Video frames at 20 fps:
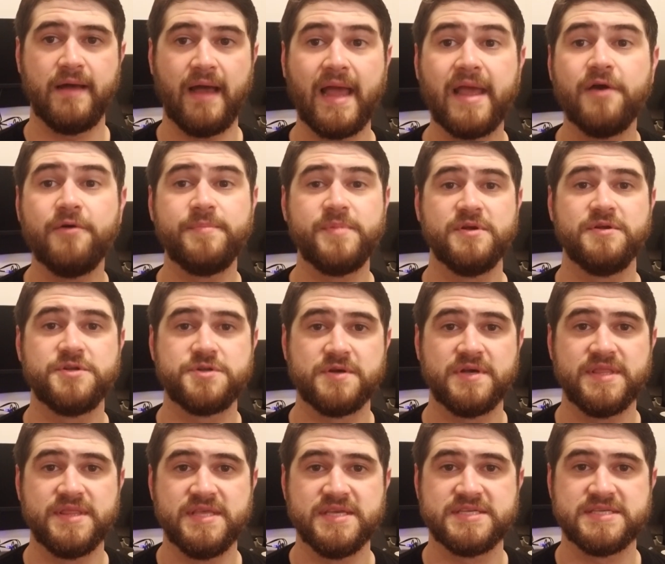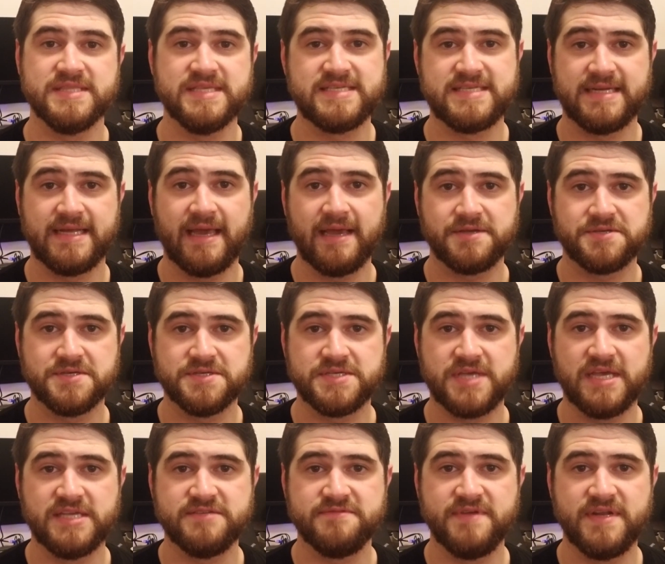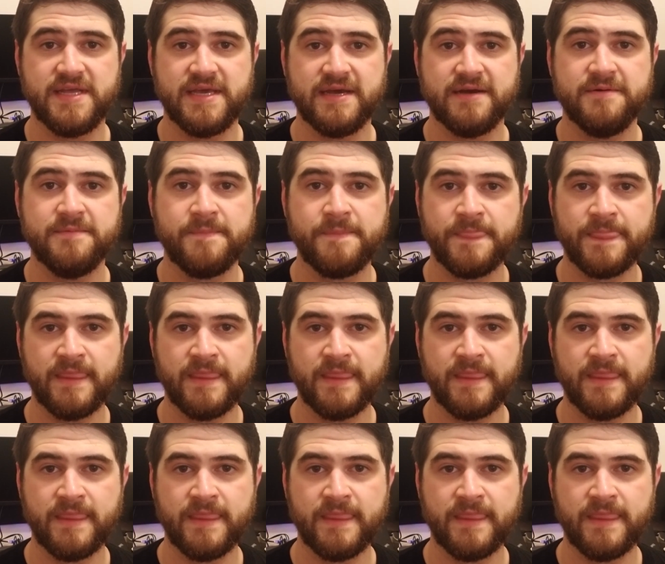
I hope you enjoyed this listening exercise video.